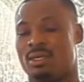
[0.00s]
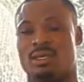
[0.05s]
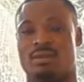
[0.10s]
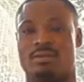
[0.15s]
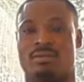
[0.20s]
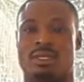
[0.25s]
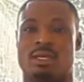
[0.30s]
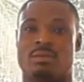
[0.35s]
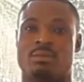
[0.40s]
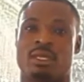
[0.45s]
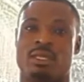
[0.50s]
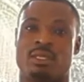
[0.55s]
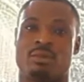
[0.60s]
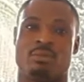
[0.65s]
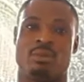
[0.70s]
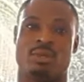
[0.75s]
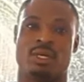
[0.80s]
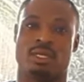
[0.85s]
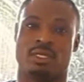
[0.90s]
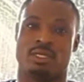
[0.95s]
If somebody
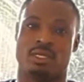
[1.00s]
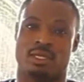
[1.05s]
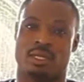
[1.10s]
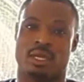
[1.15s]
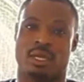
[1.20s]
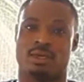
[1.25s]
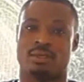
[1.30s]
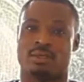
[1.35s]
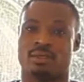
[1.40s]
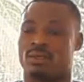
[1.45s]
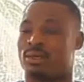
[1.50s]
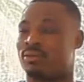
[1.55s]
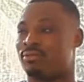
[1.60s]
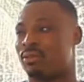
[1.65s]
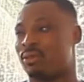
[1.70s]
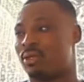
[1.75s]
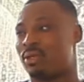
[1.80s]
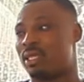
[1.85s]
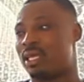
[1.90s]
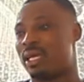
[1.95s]
brings it out of
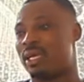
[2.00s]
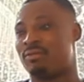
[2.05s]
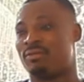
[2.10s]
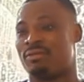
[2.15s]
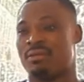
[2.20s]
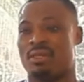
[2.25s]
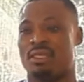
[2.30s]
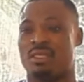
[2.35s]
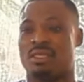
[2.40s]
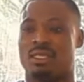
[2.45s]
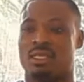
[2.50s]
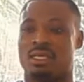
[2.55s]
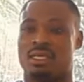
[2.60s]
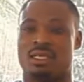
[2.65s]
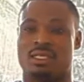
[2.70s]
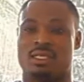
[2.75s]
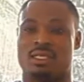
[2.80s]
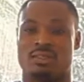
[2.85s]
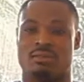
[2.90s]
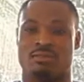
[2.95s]
your life,
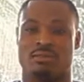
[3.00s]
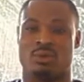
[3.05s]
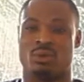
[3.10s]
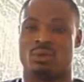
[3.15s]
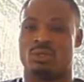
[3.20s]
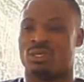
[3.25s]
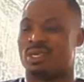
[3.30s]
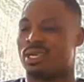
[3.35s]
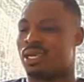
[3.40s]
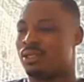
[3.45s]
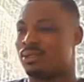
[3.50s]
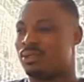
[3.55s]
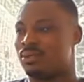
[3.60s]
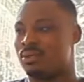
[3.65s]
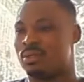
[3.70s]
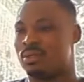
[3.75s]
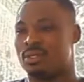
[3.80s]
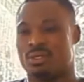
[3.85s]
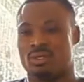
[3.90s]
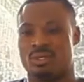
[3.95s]
negative, oh, you can't
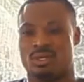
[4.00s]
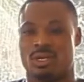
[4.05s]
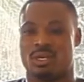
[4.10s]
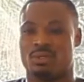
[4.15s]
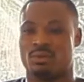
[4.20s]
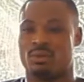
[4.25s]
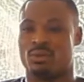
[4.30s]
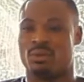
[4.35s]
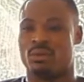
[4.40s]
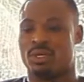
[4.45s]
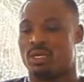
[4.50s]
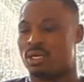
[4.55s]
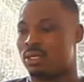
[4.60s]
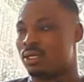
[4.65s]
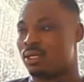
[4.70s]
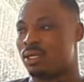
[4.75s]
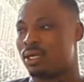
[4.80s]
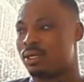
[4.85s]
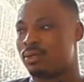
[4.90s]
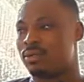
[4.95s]
do this, you can't go here,
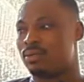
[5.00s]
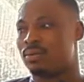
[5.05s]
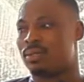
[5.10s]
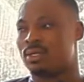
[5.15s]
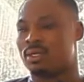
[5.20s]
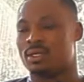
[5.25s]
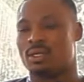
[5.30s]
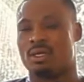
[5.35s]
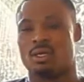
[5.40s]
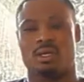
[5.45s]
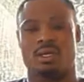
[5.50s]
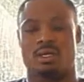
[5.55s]
you can't do this.